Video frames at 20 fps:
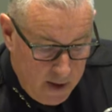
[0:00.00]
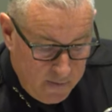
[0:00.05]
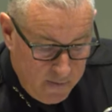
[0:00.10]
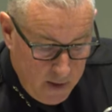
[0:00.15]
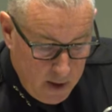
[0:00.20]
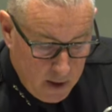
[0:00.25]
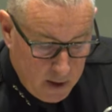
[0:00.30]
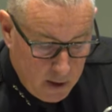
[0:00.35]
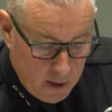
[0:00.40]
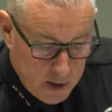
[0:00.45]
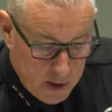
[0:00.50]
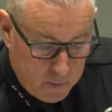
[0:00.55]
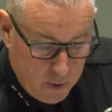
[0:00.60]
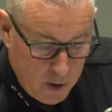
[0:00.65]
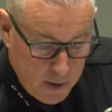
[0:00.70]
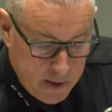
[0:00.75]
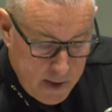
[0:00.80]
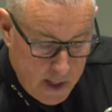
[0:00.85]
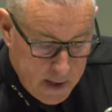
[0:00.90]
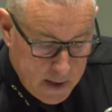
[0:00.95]
and vehicles
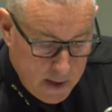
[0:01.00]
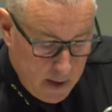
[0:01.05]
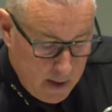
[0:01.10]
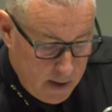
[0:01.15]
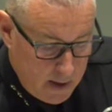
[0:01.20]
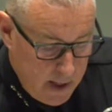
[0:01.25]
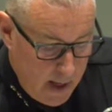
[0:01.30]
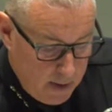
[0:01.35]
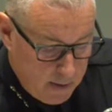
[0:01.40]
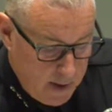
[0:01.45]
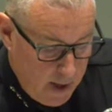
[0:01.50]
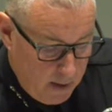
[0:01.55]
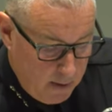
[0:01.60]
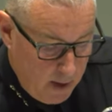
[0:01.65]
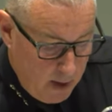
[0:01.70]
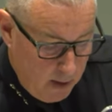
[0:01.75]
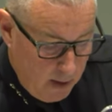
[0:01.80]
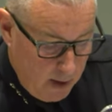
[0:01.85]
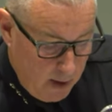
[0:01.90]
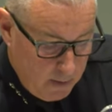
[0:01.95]
protesting in the
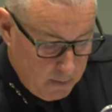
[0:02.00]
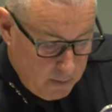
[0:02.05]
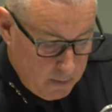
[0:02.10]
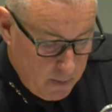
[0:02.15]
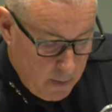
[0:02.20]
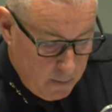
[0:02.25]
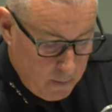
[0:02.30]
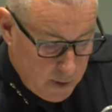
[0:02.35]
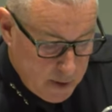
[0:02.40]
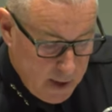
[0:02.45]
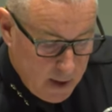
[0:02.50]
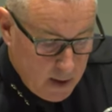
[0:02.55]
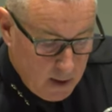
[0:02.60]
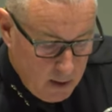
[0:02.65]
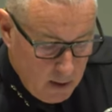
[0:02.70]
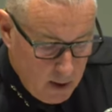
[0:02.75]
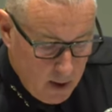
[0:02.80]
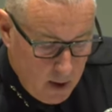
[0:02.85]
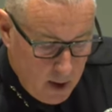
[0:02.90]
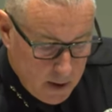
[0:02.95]
downtown area,
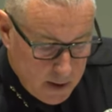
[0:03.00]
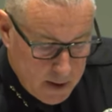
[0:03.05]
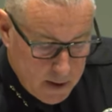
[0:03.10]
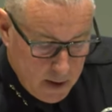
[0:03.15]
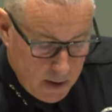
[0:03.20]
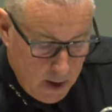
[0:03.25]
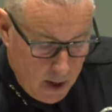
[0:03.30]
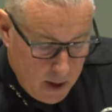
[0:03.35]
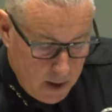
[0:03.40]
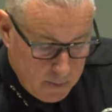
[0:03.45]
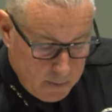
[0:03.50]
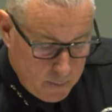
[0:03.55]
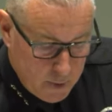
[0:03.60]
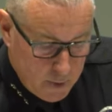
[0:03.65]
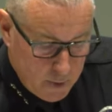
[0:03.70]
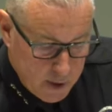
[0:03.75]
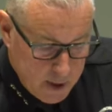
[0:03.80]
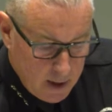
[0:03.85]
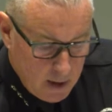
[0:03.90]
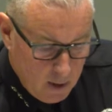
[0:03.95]

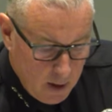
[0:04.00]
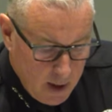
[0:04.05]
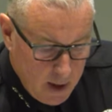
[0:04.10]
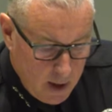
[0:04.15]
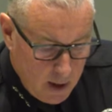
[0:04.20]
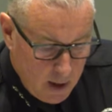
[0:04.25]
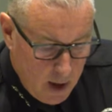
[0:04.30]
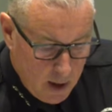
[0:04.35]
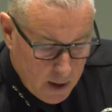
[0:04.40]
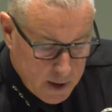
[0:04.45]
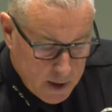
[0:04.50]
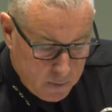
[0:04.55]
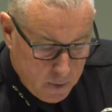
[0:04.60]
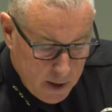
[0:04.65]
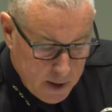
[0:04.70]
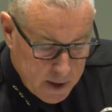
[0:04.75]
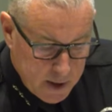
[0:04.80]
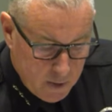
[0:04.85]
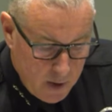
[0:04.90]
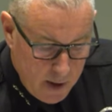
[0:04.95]
particularly along
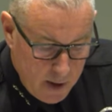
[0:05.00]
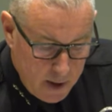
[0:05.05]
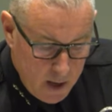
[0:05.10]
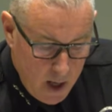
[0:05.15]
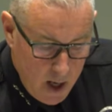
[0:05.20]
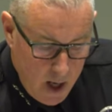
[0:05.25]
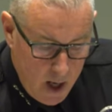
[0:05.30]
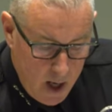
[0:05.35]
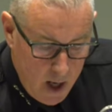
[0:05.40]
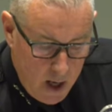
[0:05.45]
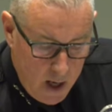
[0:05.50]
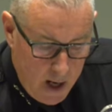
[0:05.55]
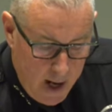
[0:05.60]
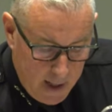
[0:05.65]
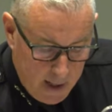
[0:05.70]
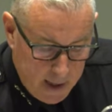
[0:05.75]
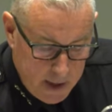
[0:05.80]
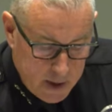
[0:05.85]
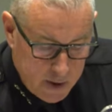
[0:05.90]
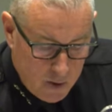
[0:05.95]
Spring Street,
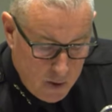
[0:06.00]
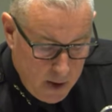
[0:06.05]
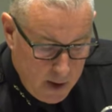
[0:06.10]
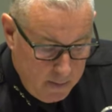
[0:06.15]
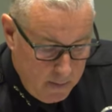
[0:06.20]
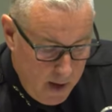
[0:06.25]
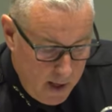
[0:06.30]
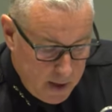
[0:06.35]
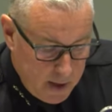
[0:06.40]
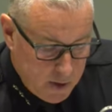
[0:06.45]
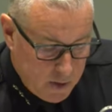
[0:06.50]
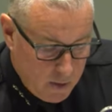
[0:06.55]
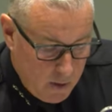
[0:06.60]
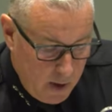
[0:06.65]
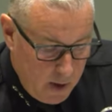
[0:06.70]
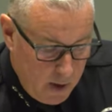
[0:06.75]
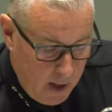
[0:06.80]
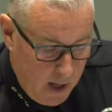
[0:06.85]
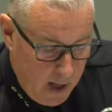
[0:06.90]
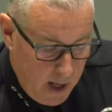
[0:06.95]
LA Street, Main
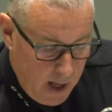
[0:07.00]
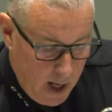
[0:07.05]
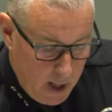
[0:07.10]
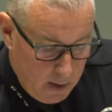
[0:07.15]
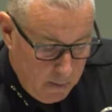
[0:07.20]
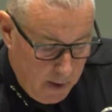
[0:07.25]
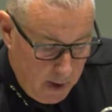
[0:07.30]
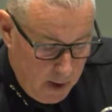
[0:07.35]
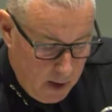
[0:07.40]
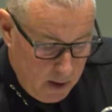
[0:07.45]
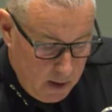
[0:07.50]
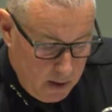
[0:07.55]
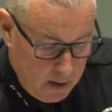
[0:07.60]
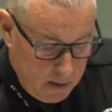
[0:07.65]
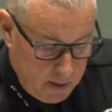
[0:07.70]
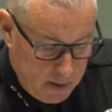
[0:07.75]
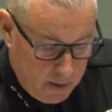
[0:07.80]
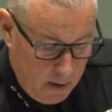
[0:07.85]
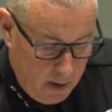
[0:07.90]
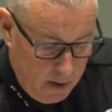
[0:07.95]
Street, and Alameda
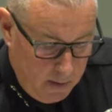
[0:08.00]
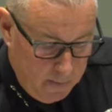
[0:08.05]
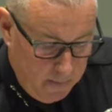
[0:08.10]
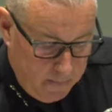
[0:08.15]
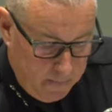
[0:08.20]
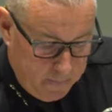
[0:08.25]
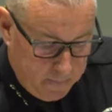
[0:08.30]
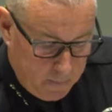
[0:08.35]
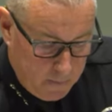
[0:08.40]
Street.